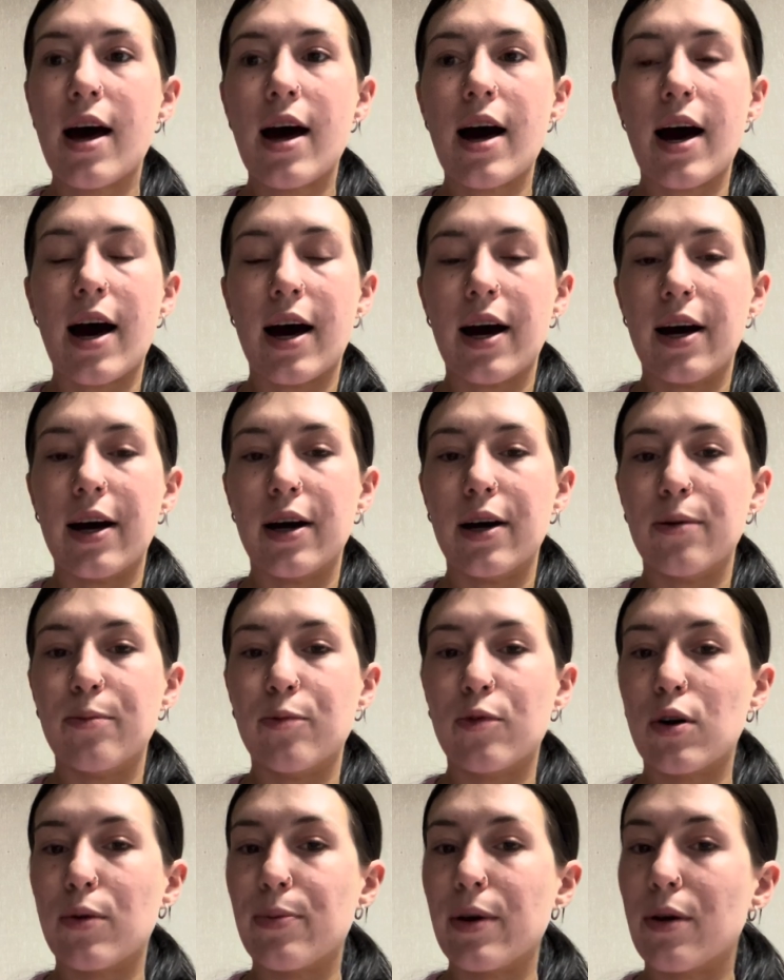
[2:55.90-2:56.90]

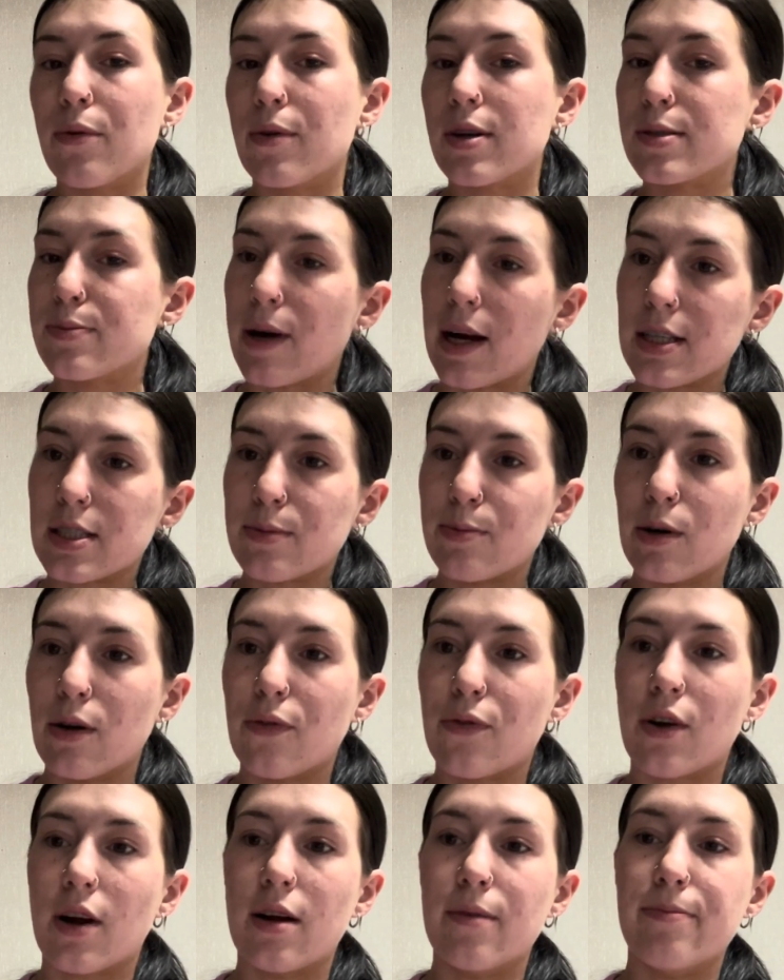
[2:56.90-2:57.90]
We'll be responsible
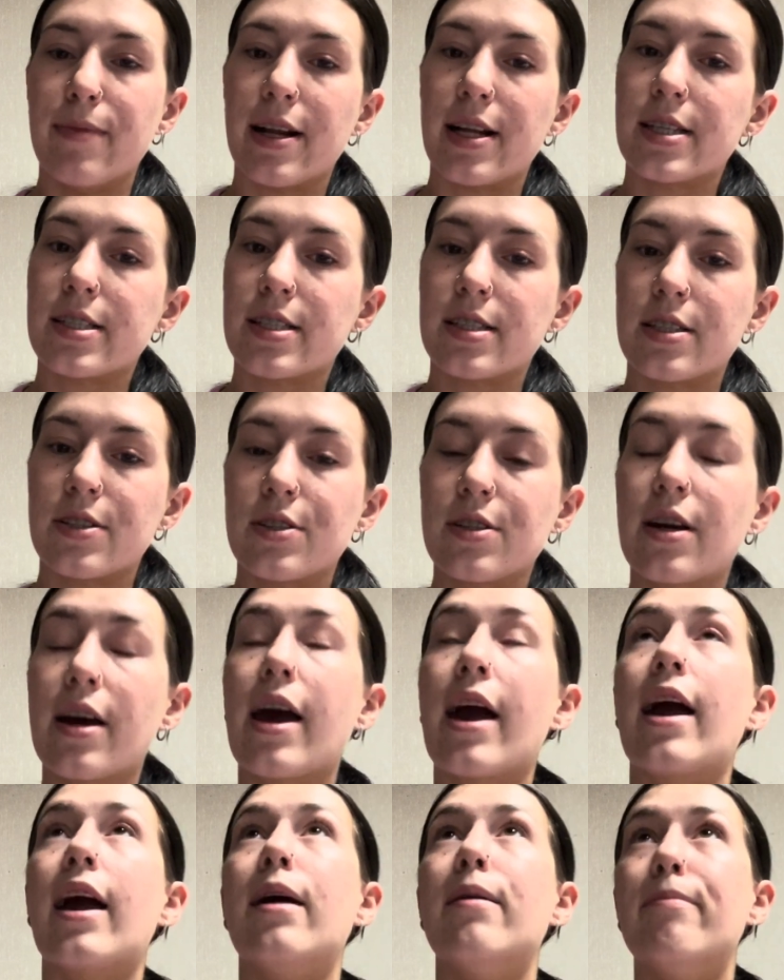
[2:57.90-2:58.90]
for
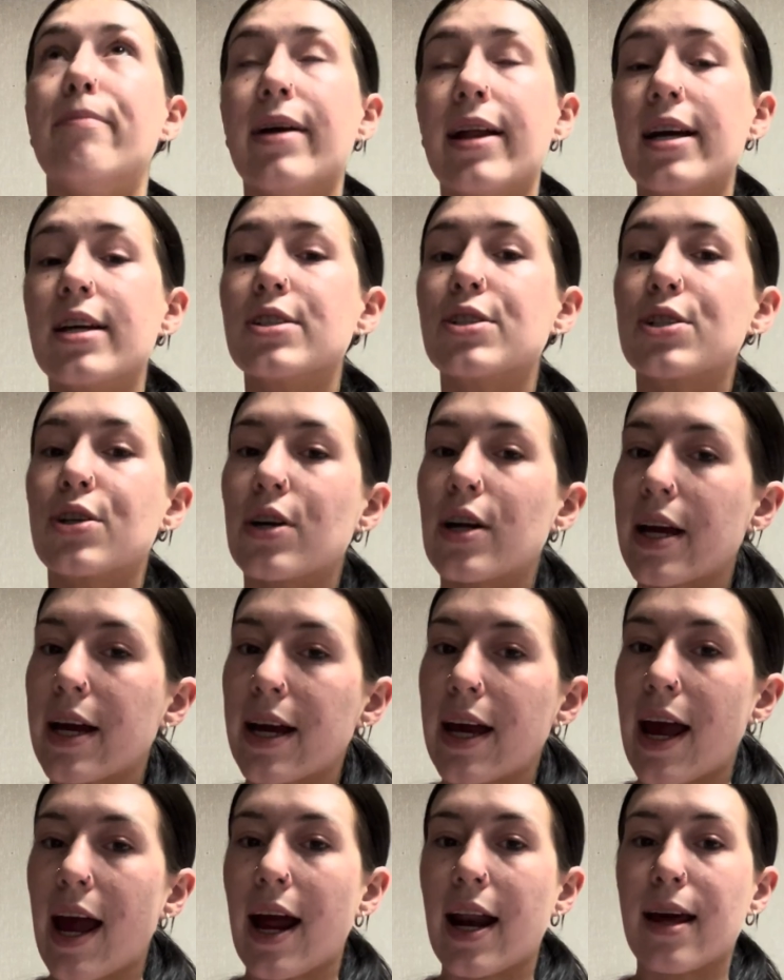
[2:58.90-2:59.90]

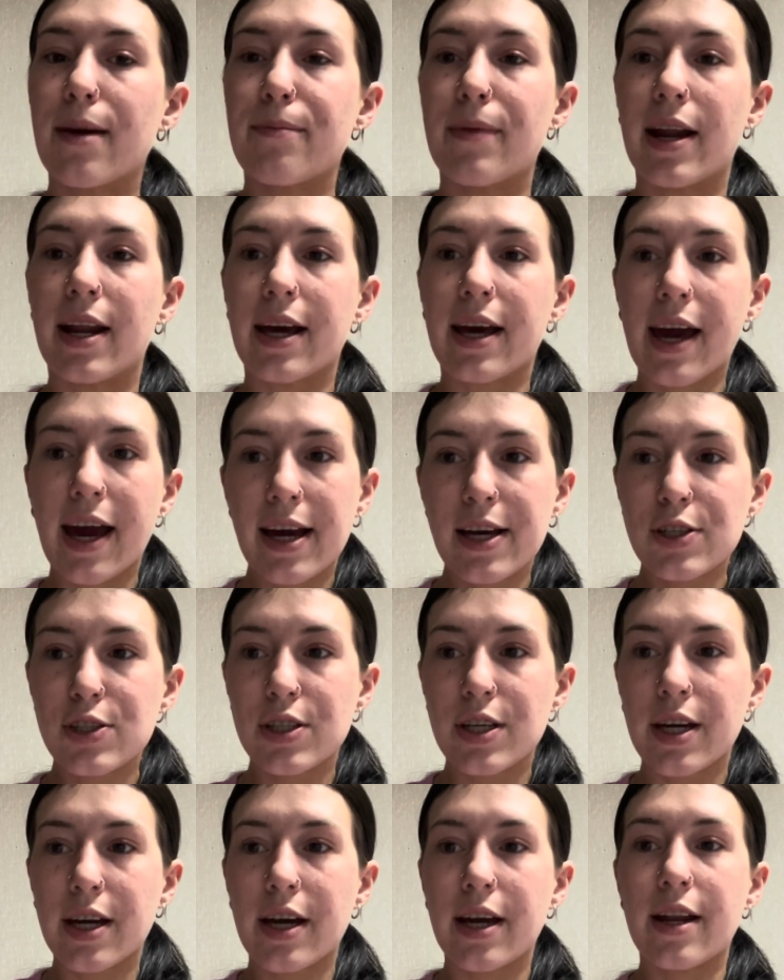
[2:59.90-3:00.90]
administering any
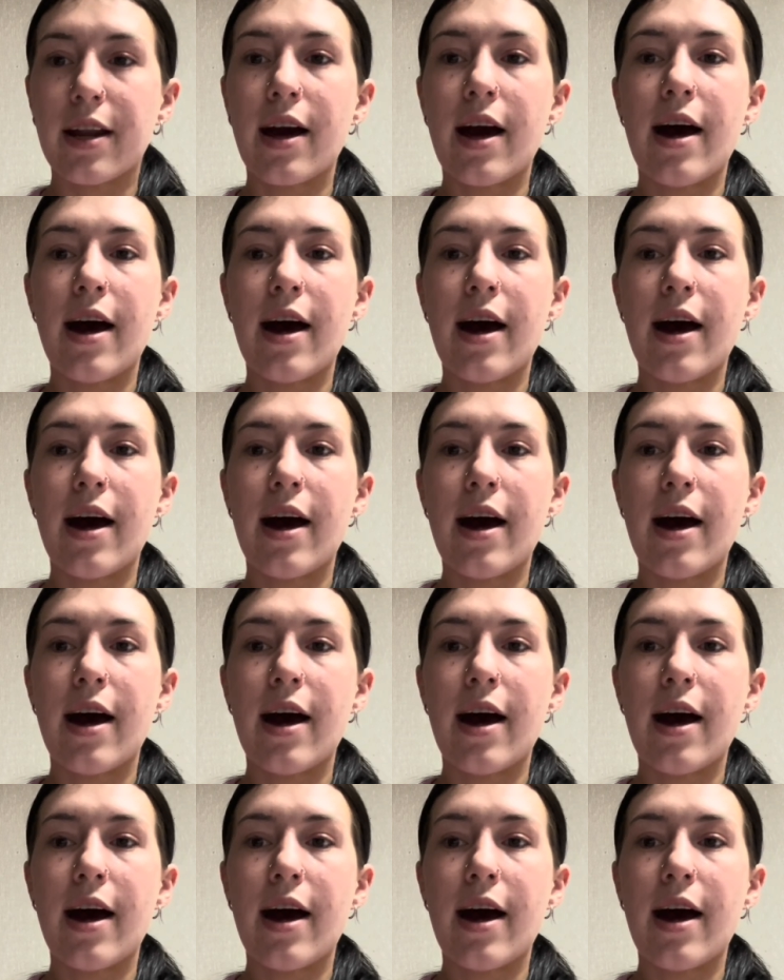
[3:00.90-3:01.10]
medication,